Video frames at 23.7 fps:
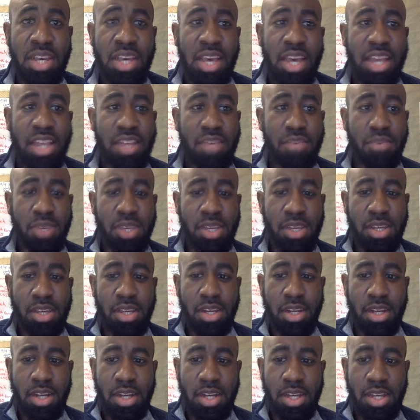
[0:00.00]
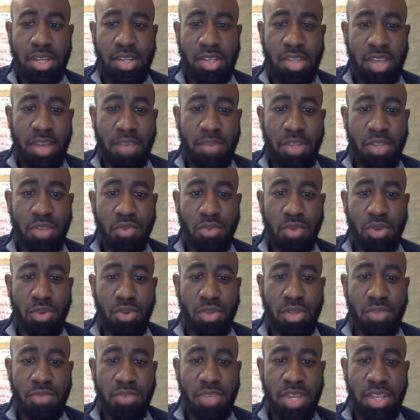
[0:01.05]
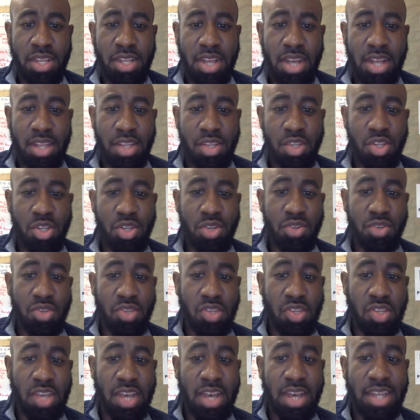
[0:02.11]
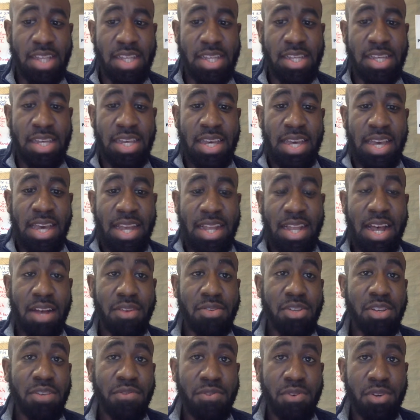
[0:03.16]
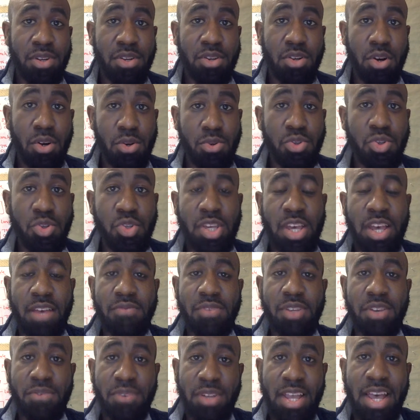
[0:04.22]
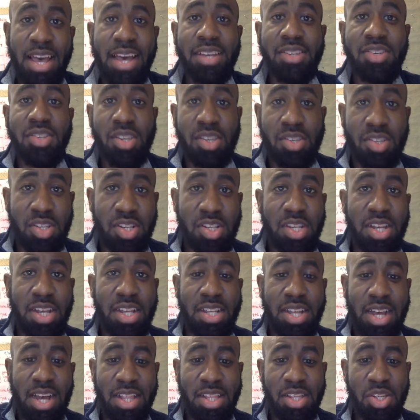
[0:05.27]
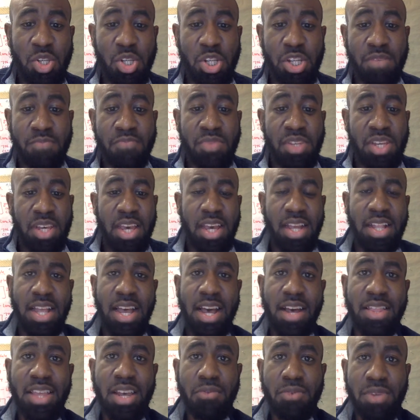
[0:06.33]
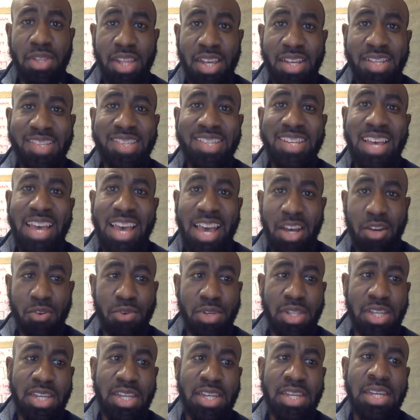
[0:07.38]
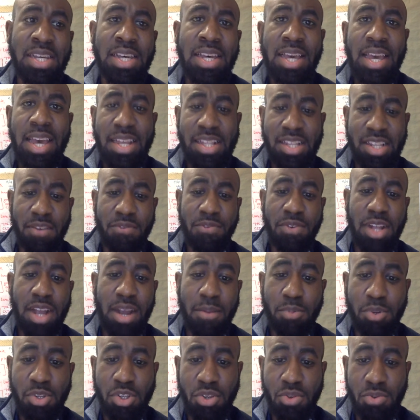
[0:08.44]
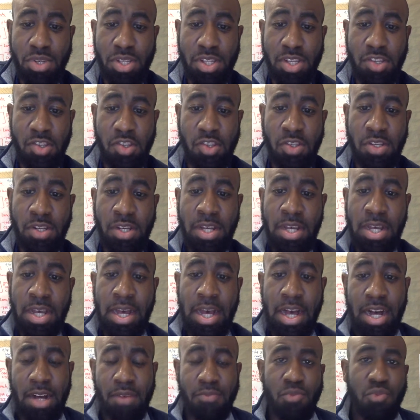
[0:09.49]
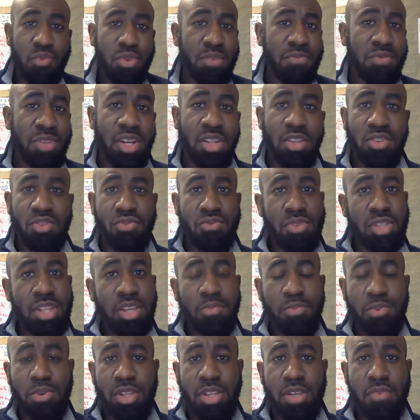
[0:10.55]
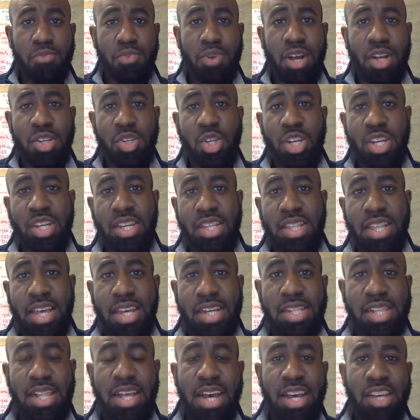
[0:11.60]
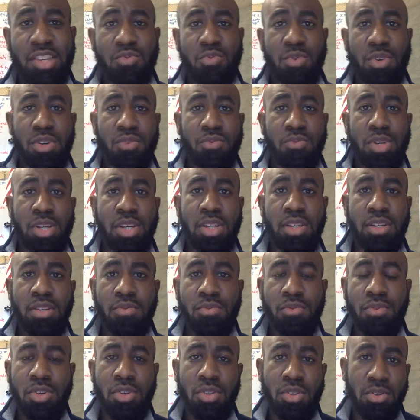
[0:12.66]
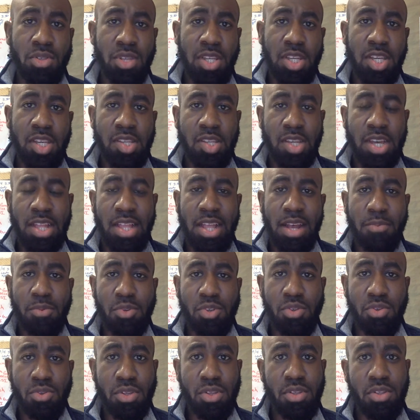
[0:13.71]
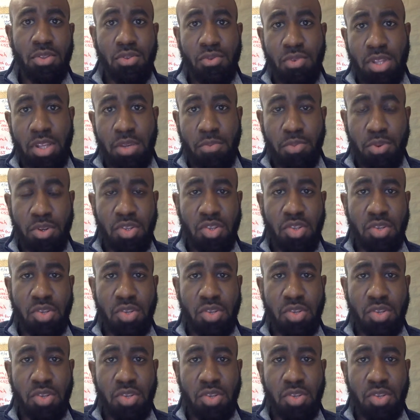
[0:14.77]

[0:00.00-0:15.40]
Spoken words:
And then we examine the role of technology on society and how different cultures have different access to technology and how that relates to equity and different opportunities. We've done a 3D printing project in that class where the kids got an opportunity to 3D print